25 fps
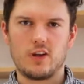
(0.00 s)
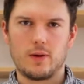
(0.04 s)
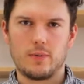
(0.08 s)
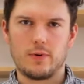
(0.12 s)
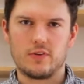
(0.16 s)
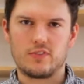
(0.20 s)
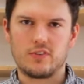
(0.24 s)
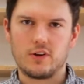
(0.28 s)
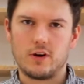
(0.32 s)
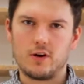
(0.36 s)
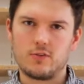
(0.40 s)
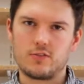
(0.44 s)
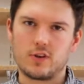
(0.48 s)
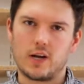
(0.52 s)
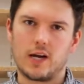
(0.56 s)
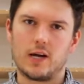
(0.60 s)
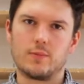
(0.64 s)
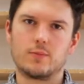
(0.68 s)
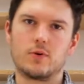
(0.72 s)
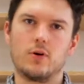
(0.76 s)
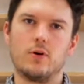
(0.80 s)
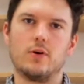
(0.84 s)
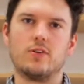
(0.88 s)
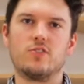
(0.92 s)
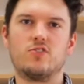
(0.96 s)
episode
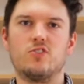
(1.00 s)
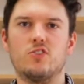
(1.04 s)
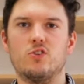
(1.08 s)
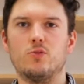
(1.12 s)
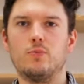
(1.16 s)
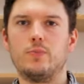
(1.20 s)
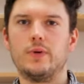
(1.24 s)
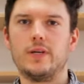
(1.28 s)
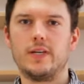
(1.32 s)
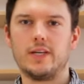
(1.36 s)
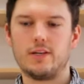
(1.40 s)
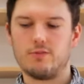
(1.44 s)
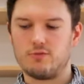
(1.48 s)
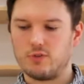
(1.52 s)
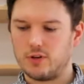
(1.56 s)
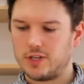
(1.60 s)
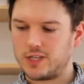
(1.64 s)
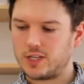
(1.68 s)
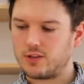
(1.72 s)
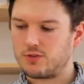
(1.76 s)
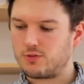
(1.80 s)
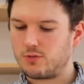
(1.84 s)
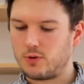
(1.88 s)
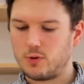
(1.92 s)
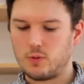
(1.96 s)
I'm going to be
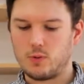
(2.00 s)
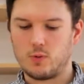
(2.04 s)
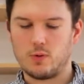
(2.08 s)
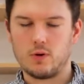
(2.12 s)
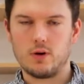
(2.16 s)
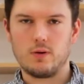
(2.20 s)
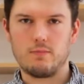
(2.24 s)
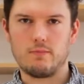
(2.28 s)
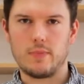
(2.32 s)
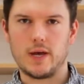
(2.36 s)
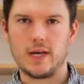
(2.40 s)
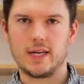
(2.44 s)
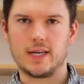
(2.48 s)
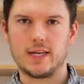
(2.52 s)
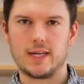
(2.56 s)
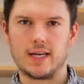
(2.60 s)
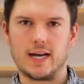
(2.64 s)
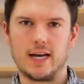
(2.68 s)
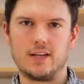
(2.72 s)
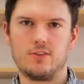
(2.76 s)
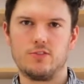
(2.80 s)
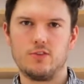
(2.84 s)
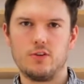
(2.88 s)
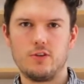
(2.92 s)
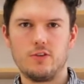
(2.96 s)
running through making
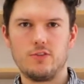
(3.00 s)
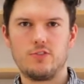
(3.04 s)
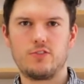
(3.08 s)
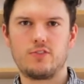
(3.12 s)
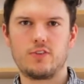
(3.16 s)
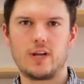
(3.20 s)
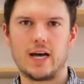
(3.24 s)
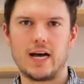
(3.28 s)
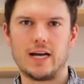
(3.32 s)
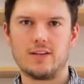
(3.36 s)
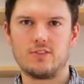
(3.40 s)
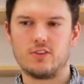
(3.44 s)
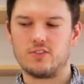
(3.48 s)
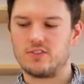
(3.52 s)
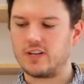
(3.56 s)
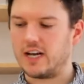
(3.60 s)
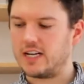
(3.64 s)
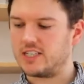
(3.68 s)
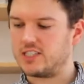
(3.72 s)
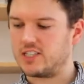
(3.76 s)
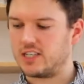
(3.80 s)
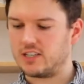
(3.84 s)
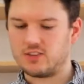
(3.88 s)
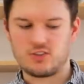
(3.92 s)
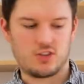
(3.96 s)
handles and
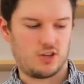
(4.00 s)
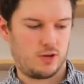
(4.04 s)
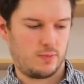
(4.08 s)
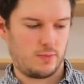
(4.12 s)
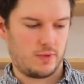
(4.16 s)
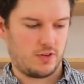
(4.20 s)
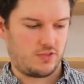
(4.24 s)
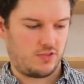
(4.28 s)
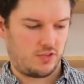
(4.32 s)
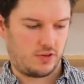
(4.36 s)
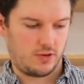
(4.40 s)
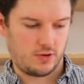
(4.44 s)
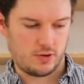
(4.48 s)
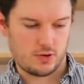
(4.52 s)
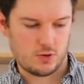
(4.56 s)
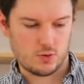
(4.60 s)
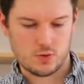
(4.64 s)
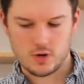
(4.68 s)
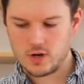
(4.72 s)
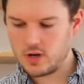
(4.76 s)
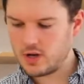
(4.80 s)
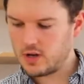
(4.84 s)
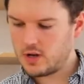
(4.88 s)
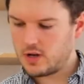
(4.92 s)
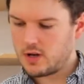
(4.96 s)
attaching them to
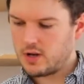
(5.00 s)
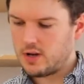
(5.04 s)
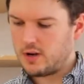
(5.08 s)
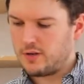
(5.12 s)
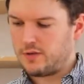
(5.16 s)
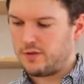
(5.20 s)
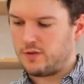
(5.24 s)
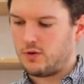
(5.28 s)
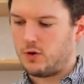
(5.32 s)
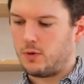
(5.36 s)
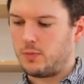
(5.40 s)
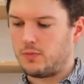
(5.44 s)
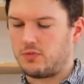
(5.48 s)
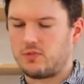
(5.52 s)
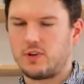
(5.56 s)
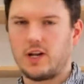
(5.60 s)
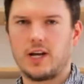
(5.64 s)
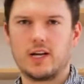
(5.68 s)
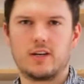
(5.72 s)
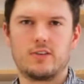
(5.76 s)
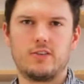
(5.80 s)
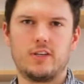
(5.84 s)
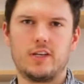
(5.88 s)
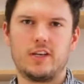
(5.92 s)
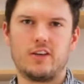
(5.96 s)
forms
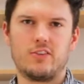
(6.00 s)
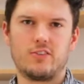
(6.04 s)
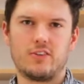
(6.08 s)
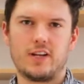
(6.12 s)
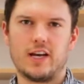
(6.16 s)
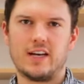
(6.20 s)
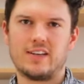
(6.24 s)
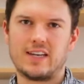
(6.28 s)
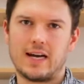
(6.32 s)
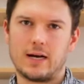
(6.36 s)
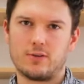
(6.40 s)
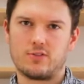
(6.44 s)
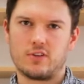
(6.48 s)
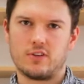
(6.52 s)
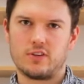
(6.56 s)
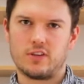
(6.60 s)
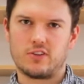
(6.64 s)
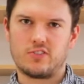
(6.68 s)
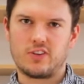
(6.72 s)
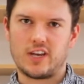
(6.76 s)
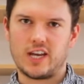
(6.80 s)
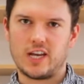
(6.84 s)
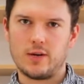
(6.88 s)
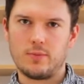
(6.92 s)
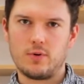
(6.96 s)
like these laid out on the
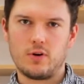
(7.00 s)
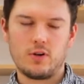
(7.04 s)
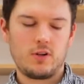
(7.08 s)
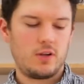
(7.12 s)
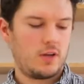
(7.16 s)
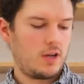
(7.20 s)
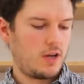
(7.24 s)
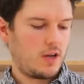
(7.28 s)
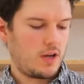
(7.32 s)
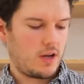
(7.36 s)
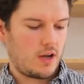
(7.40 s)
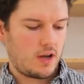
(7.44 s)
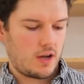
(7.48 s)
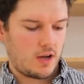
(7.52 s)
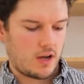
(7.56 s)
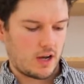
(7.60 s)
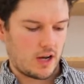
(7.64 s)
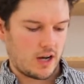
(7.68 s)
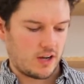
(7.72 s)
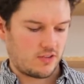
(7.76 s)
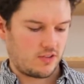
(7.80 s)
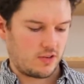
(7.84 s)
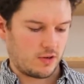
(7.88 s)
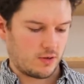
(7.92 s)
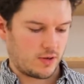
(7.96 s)
table
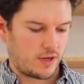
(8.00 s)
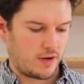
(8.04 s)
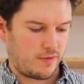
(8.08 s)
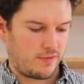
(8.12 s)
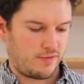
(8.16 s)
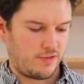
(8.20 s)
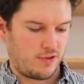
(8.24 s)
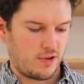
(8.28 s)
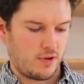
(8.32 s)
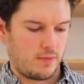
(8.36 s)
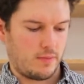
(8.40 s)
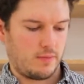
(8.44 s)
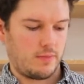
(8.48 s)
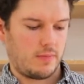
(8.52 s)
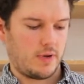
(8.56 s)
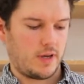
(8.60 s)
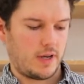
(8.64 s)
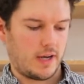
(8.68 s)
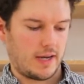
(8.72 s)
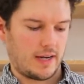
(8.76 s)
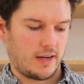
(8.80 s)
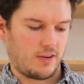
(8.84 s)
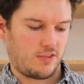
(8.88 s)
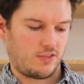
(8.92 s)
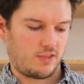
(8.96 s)
to give them
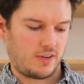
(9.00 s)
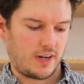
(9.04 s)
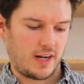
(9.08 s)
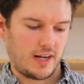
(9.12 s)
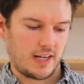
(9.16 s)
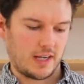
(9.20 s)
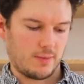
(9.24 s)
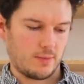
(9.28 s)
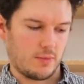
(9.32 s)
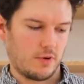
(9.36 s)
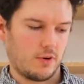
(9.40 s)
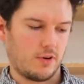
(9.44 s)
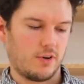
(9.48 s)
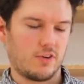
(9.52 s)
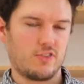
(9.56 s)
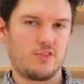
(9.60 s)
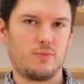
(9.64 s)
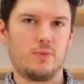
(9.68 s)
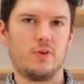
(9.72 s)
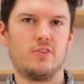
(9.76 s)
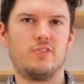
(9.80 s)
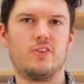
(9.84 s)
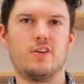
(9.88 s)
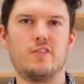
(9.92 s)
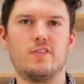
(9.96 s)
a slightly more
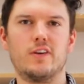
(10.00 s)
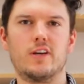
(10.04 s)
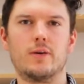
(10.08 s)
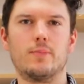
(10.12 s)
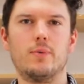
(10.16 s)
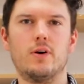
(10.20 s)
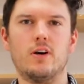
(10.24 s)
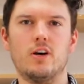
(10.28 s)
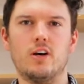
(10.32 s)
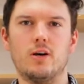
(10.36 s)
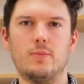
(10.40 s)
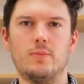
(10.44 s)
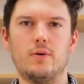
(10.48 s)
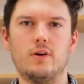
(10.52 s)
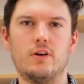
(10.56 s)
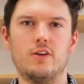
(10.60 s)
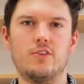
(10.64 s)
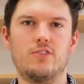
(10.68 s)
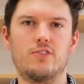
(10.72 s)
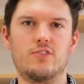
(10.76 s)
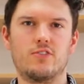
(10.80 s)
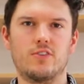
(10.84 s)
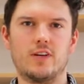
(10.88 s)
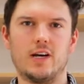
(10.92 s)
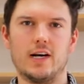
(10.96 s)
specific
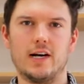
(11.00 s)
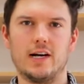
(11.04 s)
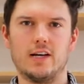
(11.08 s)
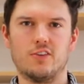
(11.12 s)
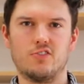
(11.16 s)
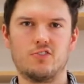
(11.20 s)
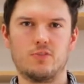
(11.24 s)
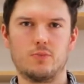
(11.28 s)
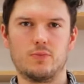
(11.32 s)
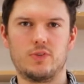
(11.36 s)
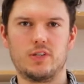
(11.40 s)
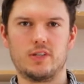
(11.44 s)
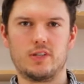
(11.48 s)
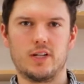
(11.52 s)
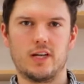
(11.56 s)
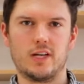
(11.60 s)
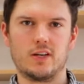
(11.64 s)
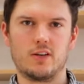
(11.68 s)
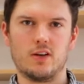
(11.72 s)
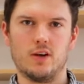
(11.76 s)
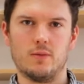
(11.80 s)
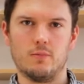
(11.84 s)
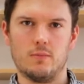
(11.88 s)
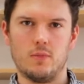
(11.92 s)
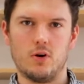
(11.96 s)
purpose as something
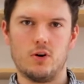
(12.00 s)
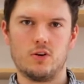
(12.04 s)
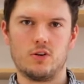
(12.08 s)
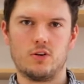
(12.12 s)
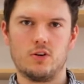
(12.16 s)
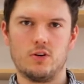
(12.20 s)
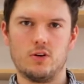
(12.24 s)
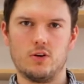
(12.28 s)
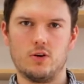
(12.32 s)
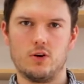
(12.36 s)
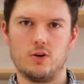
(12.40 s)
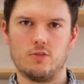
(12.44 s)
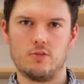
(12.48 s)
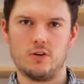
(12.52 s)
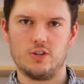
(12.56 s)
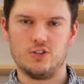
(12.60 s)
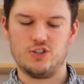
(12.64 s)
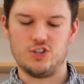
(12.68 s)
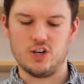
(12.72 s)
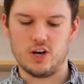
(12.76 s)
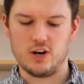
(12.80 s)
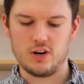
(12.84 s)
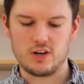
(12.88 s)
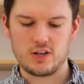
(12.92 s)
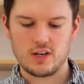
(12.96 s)
like a mug or a
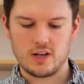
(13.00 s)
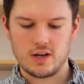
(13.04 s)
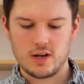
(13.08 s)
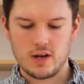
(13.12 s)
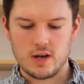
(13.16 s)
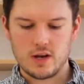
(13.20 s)
jug.